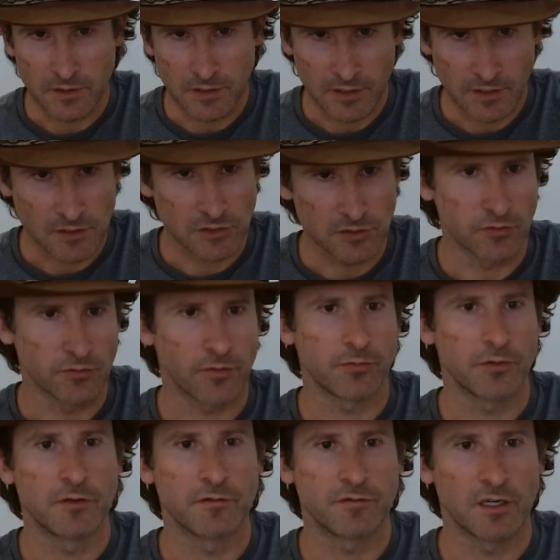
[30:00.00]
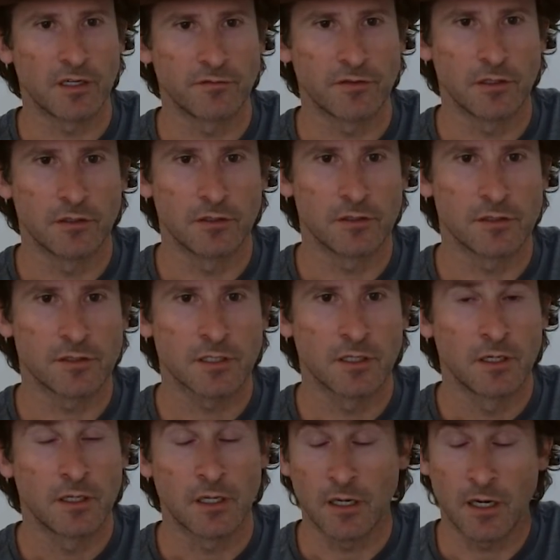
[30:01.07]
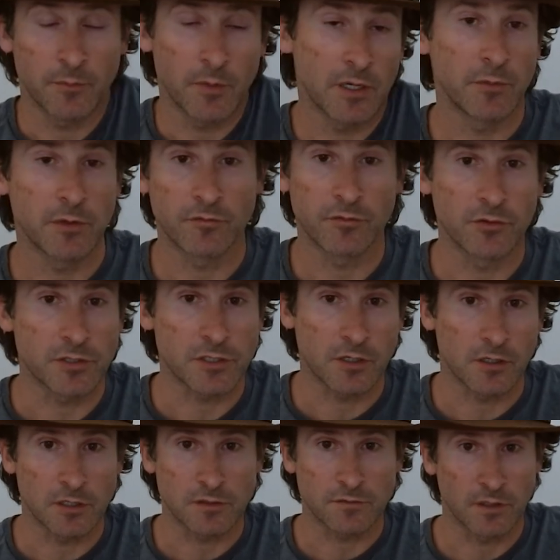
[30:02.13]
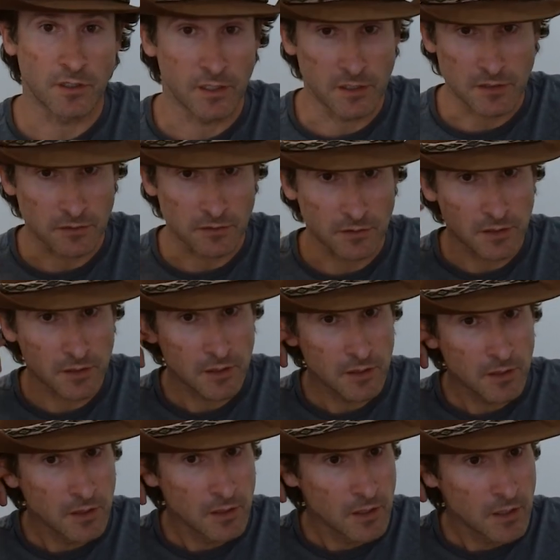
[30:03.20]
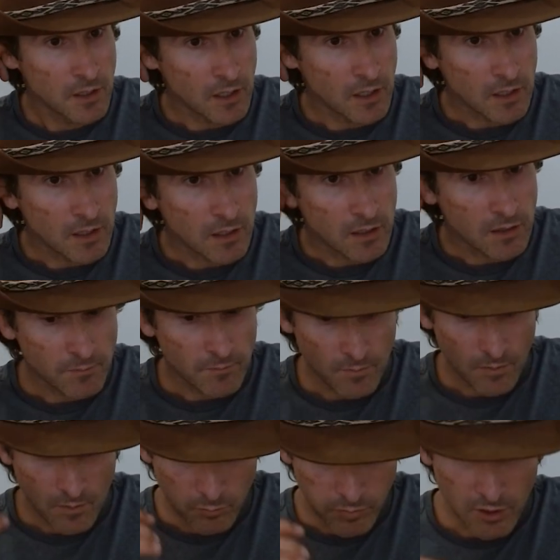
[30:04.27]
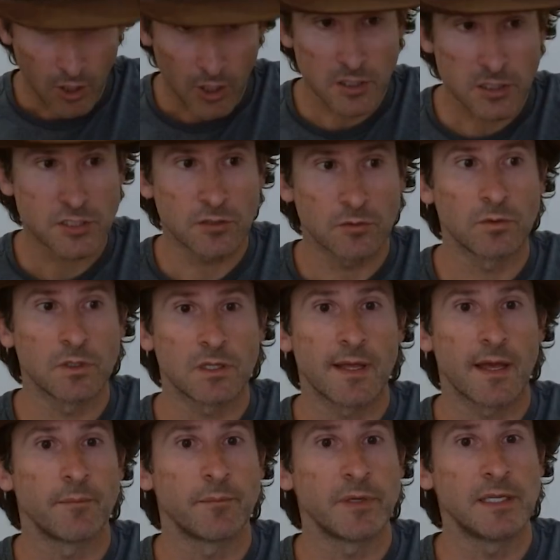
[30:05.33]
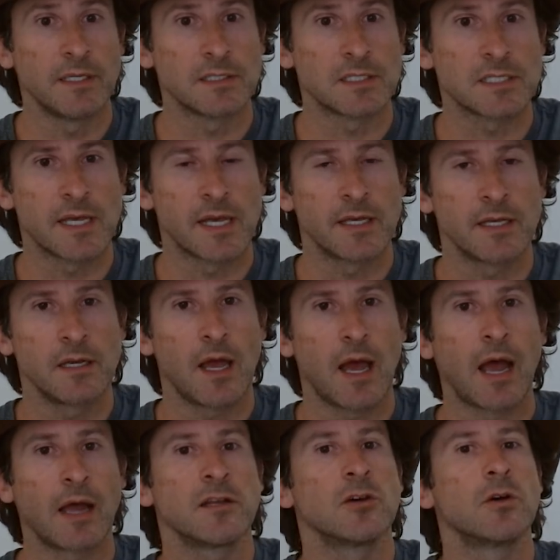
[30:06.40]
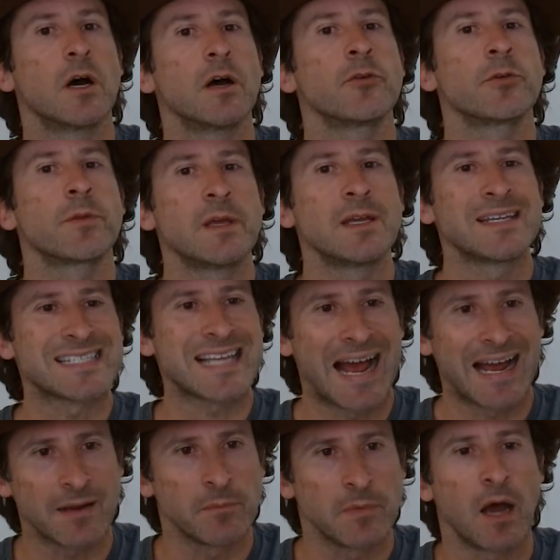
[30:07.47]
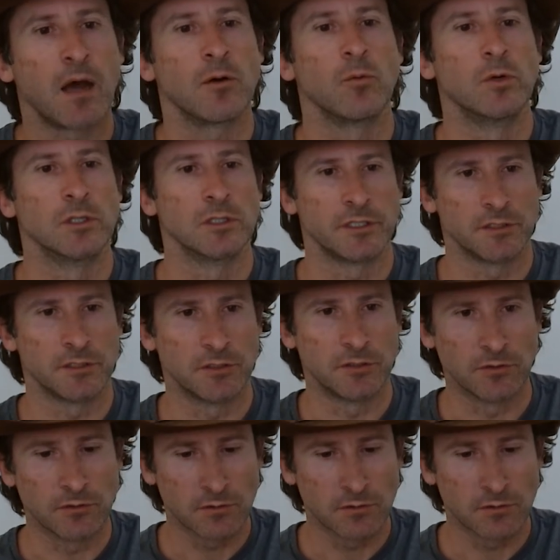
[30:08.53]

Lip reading: next, 3 to 5 years, and I'm aiming for the stars financially. But also, with that being said, I know other things I'm not willing to do.